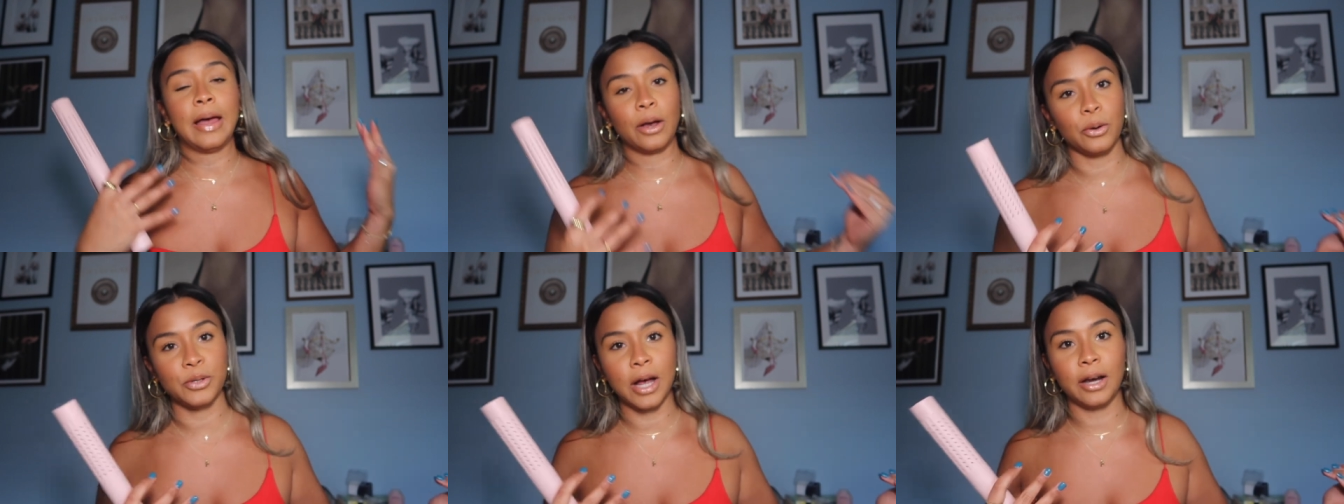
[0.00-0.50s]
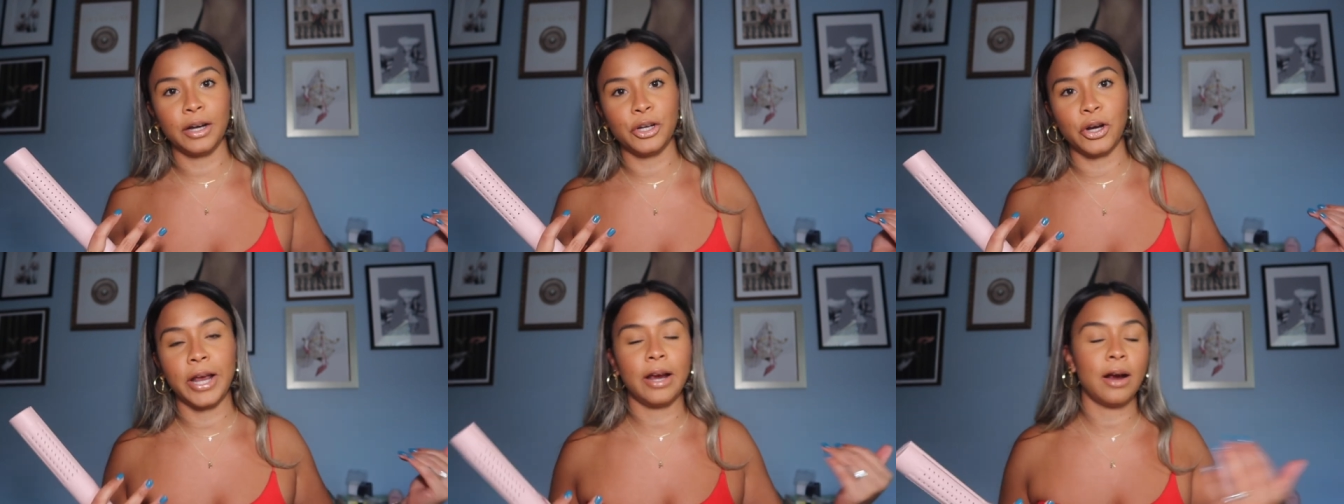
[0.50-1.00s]
that goes on in
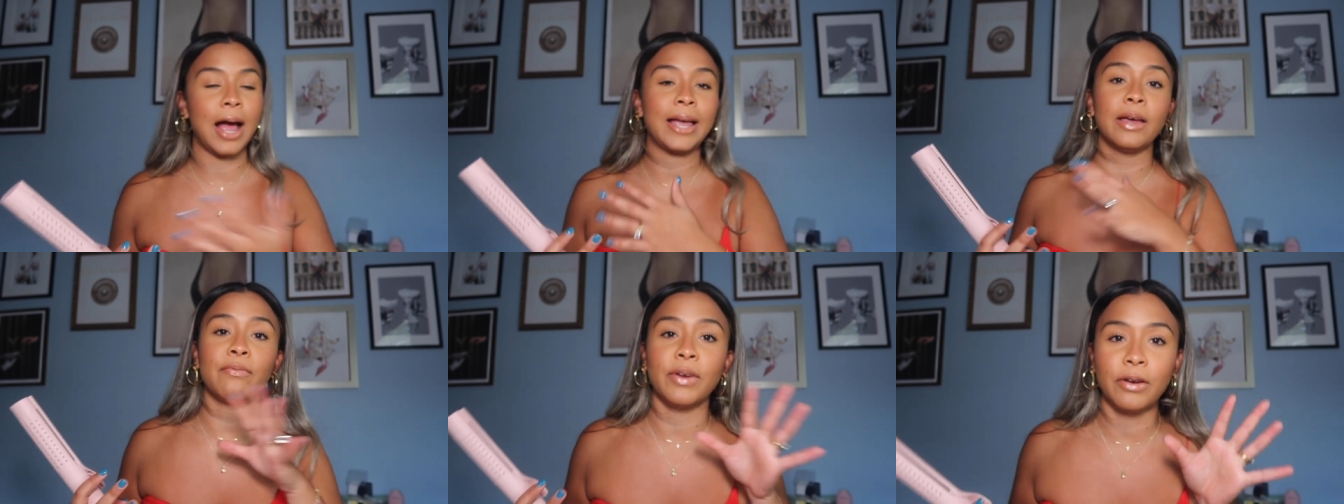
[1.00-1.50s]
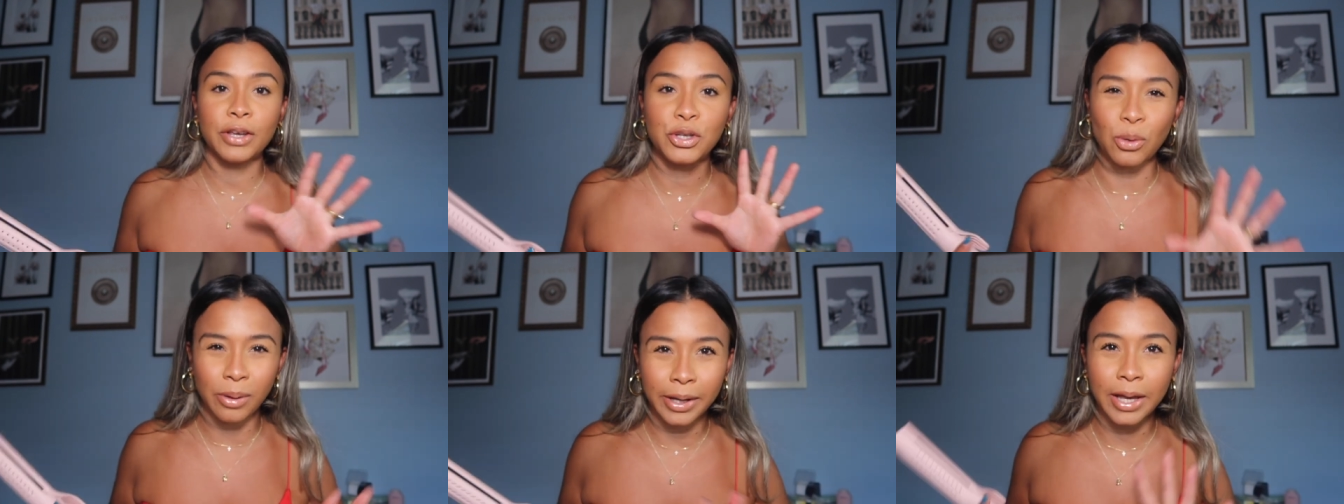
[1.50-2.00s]
your hair. I get very
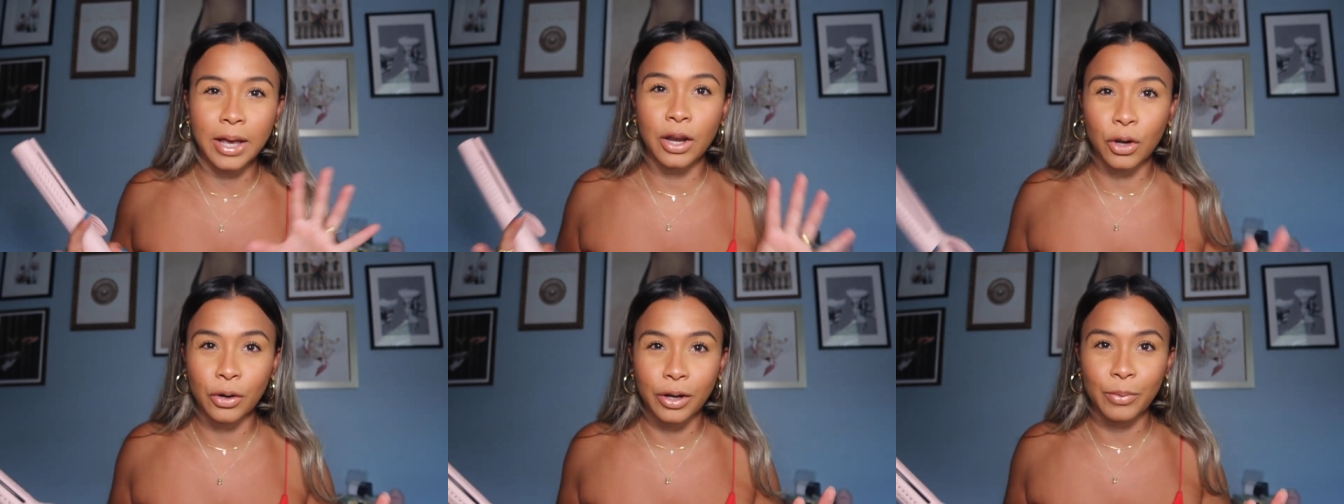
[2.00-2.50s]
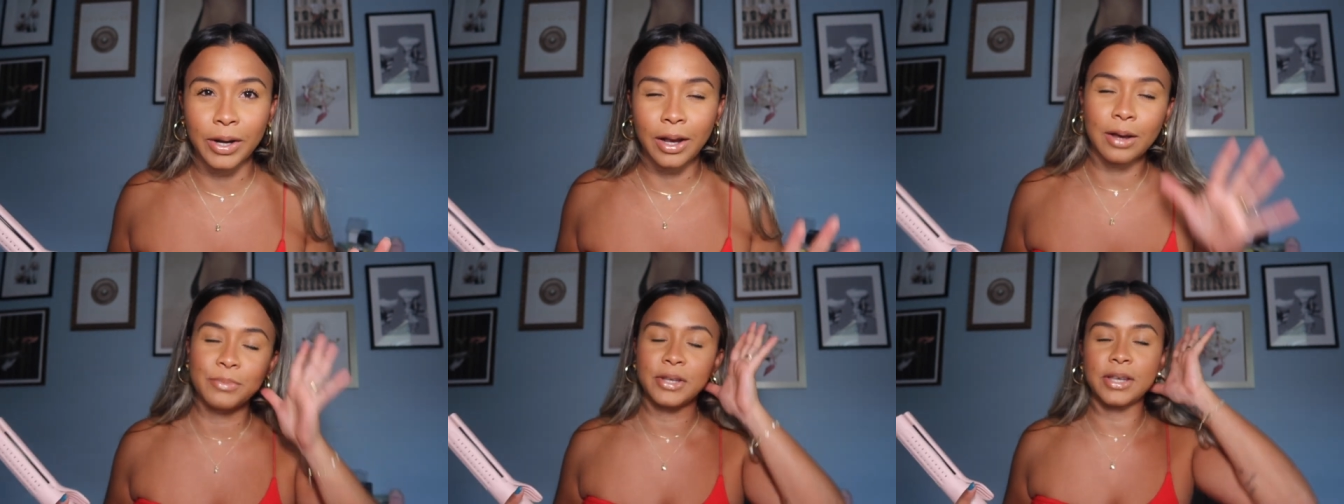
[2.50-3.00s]
dorky and nerdy when
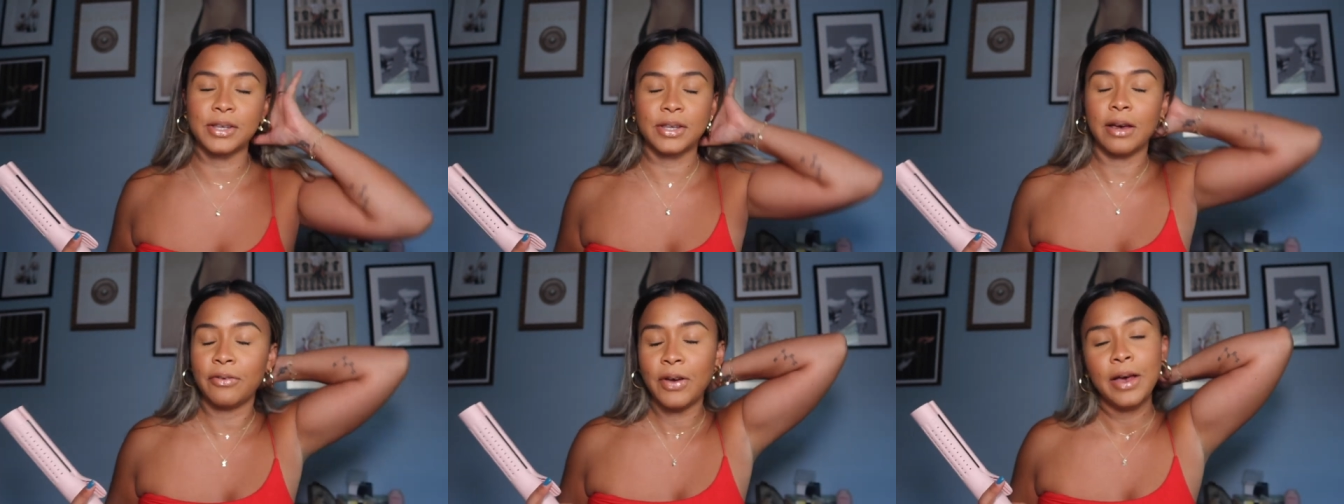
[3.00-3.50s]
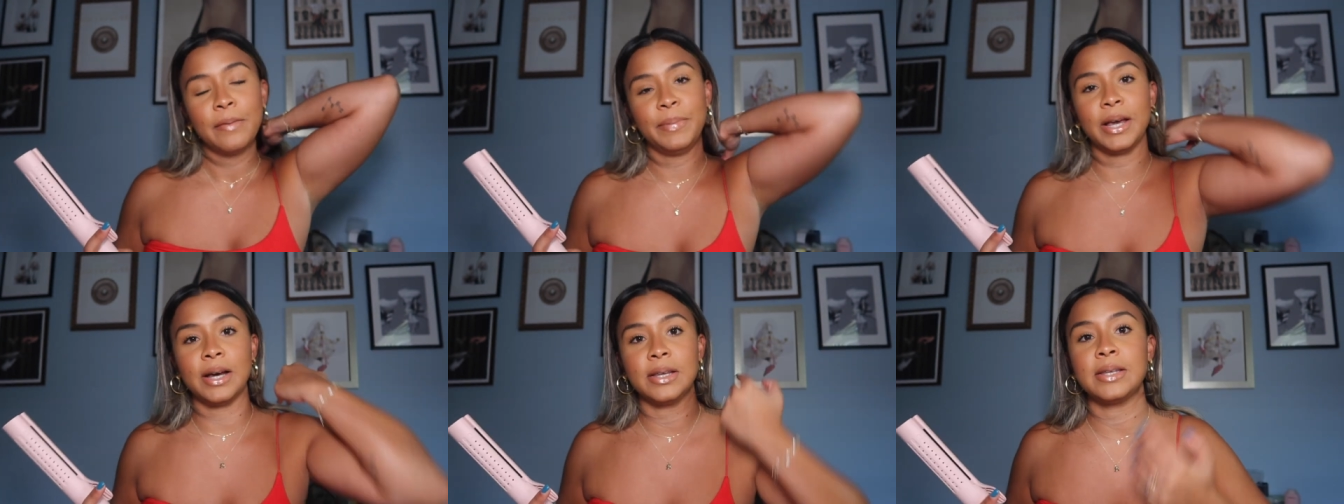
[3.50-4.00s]
it comes to this stuff
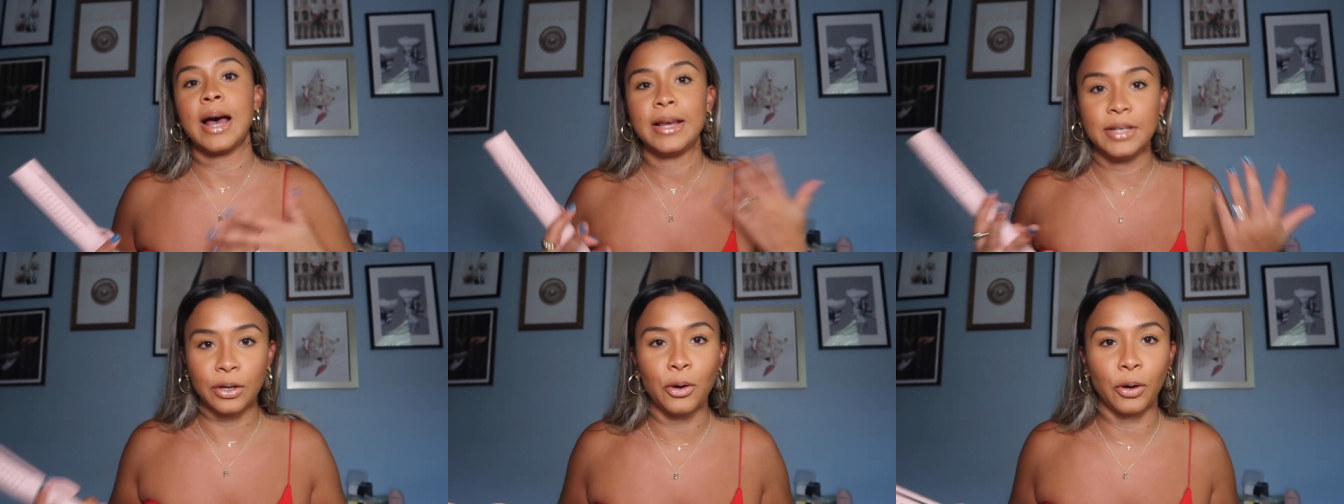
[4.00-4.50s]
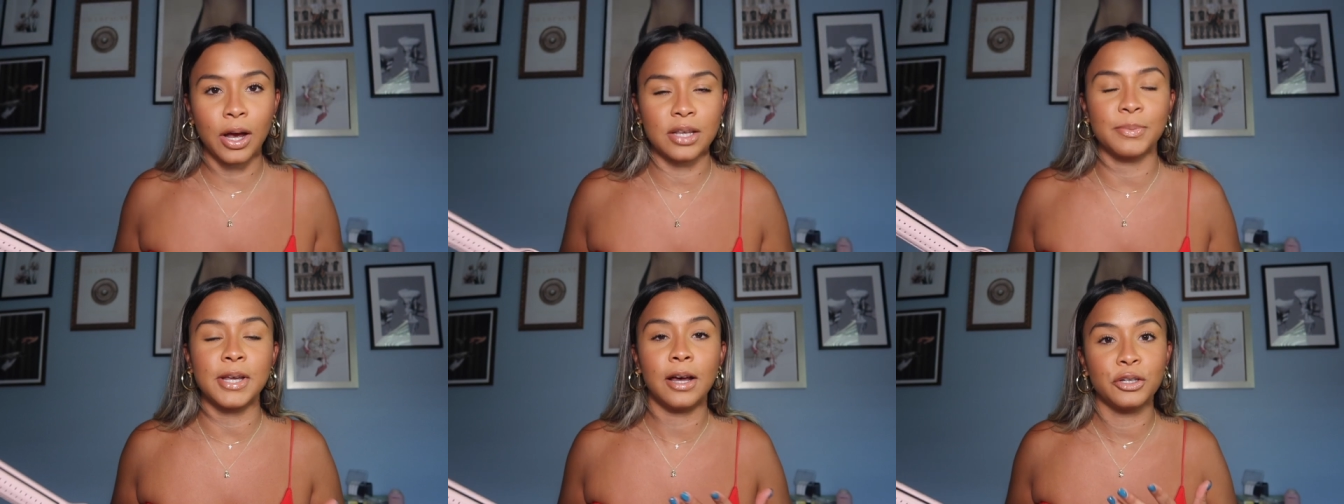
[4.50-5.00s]
because I did go to
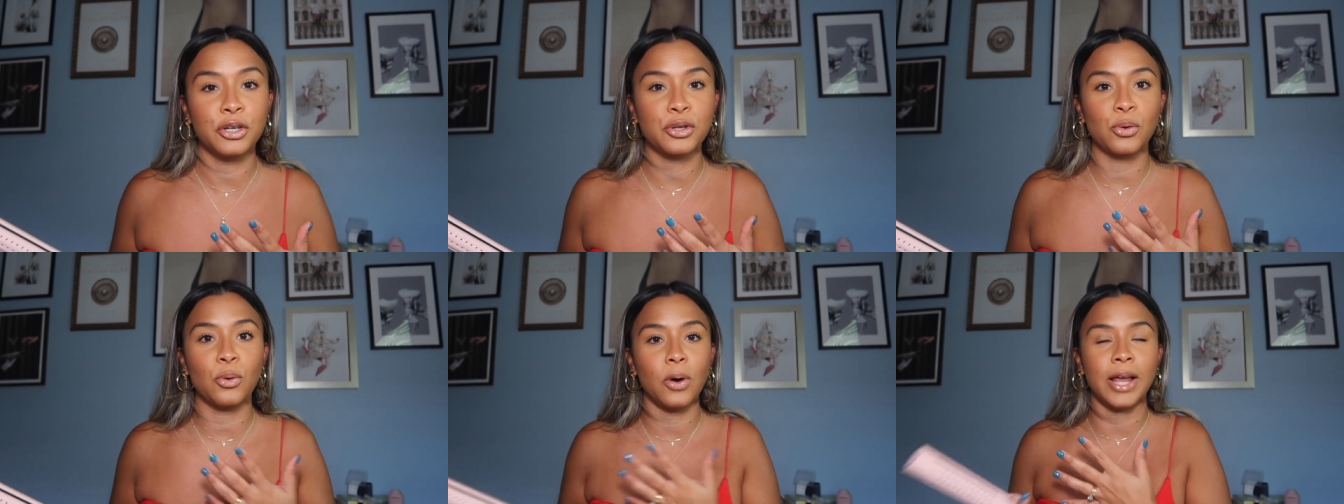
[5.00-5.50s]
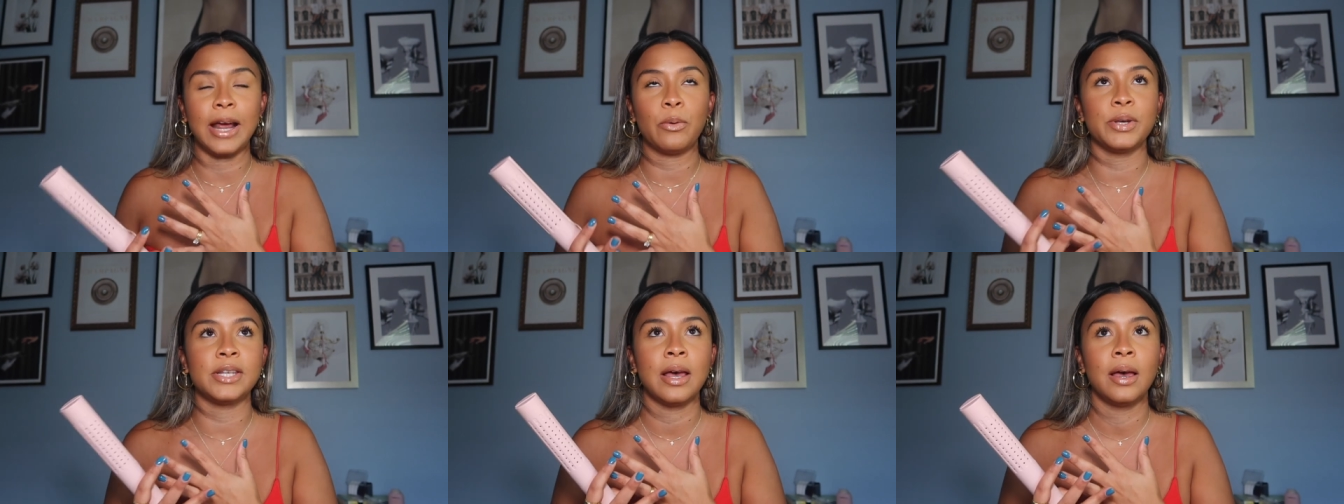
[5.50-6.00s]
cosmetology school and I
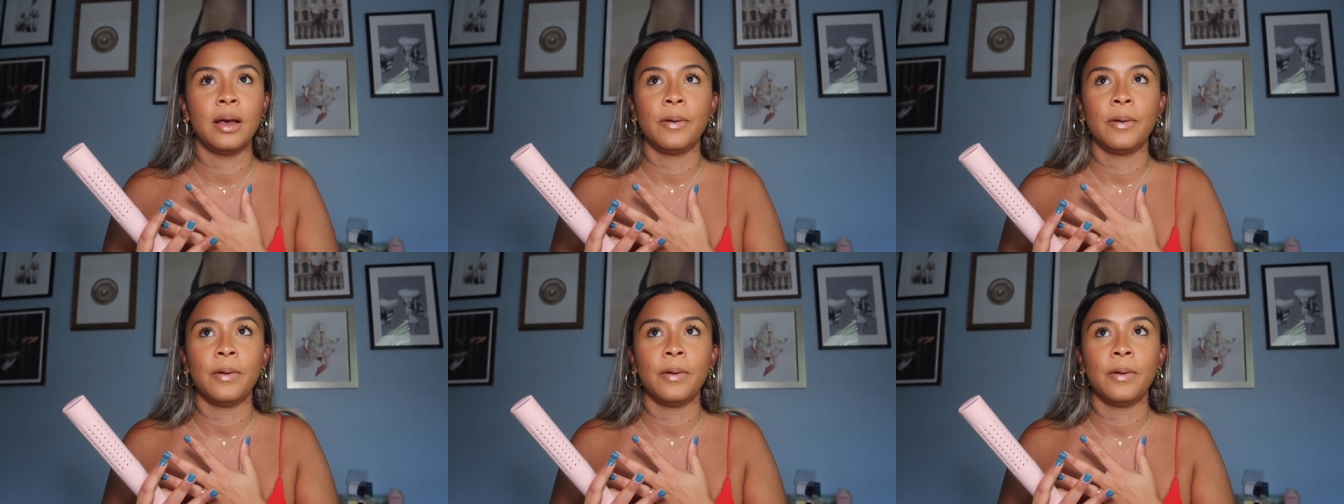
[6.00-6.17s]
was